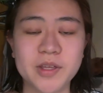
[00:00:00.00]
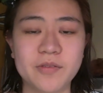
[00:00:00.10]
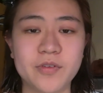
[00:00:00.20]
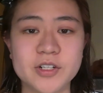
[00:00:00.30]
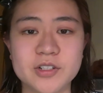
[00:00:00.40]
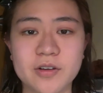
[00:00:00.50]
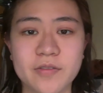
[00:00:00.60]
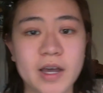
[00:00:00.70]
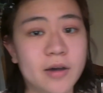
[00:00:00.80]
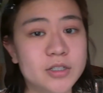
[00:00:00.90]
a version of
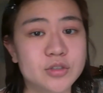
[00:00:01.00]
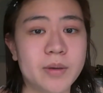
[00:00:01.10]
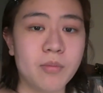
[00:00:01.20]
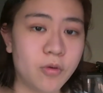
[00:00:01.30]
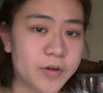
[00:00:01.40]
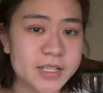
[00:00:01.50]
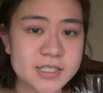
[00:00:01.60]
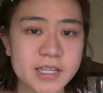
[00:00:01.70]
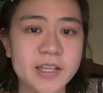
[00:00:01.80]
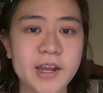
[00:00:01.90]
how I do my morning
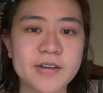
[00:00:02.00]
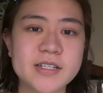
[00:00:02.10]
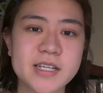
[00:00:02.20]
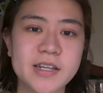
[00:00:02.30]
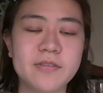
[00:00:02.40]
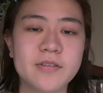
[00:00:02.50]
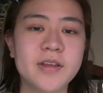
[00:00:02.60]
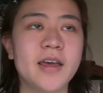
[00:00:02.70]
skincare routine,